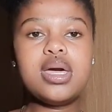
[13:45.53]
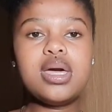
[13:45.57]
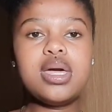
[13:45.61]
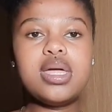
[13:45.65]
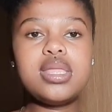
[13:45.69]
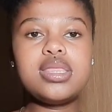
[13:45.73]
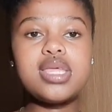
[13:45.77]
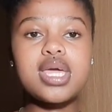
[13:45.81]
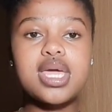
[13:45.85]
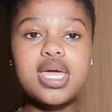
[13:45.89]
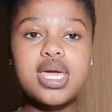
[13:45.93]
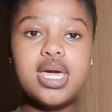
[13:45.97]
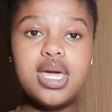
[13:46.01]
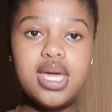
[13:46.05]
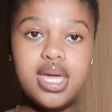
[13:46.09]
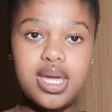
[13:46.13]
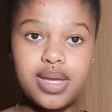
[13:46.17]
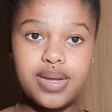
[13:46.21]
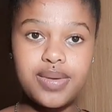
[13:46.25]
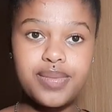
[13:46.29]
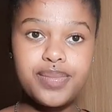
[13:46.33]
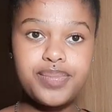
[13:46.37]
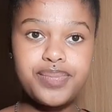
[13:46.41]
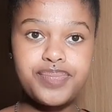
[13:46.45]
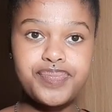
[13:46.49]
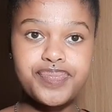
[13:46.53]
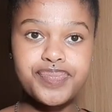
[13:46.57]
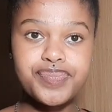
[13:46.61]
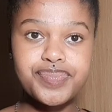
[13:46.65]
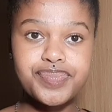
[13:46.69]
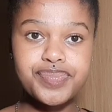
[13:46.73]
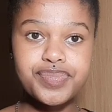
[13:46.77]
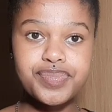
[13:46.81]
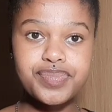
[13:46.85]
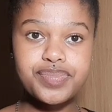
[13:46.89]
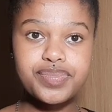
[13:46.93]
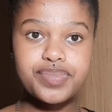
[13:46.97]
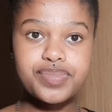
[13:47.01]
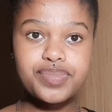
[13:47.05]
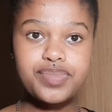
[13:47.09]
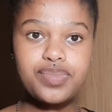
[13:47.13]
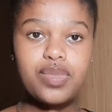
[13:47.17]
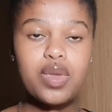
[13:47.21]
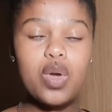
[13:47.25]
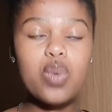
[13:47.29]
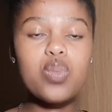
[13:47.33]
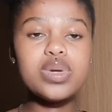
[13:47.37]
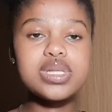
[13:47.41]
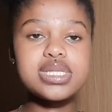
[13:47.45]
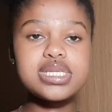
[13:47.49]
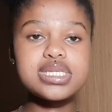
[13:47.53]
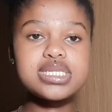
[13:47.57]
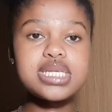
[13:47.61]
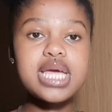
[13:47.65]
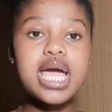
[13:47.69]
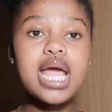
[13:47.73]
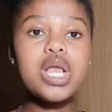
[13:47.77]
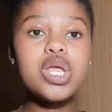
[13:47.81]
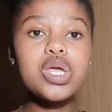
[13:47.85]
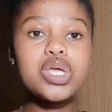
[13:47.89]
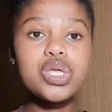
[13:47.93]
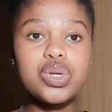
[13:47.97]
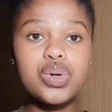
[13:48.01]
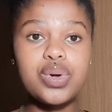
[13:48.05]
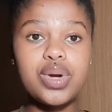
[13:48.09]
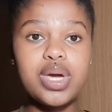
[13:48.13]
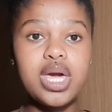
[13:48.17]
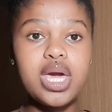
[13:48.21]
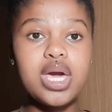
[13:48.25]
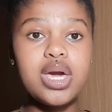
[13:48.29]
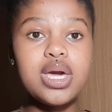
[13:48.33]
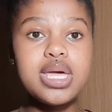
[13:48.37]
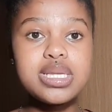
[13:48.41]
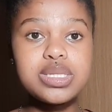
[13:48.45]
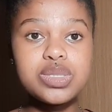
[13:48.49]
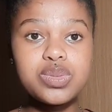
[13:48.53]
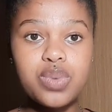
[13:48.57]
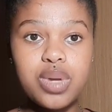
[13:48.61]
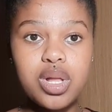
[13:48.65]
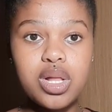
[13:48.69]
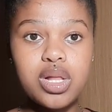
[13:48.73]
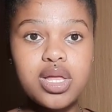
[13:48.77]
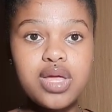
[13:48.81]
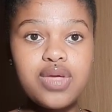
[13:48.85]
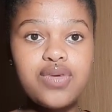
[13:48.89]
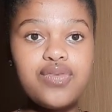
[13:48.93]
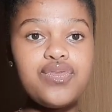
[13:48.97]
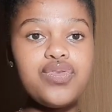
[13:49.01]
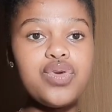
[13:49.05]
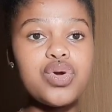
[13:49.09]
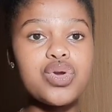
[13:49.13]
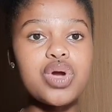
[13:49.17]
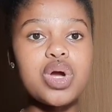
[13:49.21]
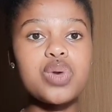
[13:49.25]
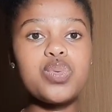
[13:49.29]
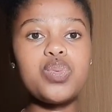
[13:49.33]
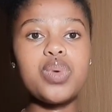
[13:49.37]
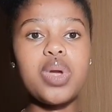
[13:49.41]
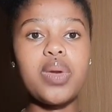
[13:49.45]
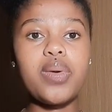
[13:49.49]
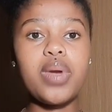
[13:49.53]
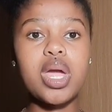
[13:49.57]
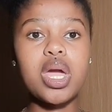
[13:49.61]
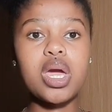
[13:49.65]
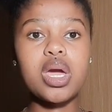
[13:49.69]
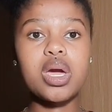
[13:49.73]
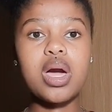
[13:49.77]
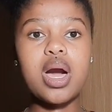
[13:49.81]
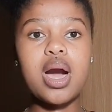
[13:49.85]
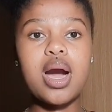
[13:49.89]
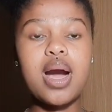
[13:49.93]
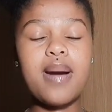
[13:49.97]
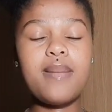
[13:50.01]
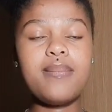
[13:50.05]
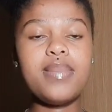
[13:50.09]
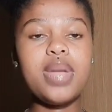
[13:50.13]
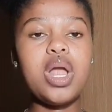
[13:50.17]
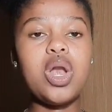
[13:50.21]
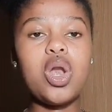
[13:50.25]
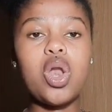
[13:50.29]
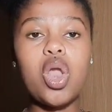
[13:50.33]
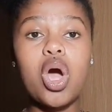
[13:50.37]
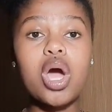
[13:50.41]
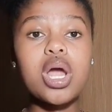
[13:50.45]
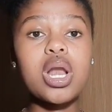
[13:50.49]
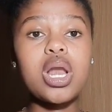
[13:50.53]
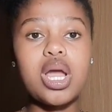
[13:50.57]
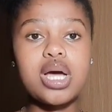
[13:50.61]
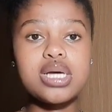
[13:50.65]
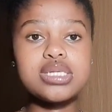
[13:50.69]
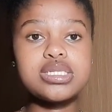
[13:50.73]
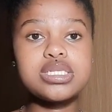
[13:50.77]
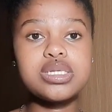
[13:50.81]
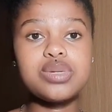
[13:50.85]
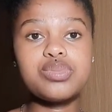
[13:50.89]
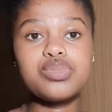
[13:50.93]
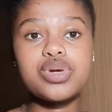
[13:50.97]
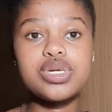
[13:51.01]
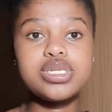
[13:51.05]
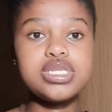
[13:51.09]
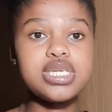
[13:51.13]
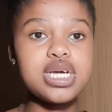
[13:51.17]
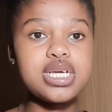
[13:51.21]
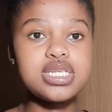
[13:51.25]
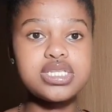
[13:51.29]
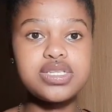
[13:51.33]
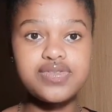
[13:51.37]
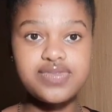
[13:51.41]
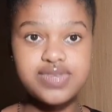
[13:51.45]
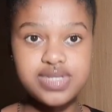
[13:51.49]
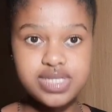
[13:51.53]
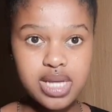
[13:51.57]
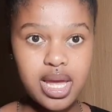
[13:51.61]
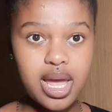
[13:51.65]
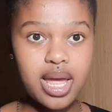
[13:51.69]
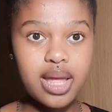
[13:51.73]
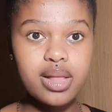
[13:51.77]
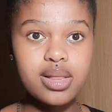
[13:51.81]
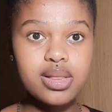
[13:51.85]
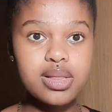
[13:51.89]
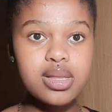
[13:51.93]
The key with styling your hair as well, if you're not wearing a long-lasting protective style,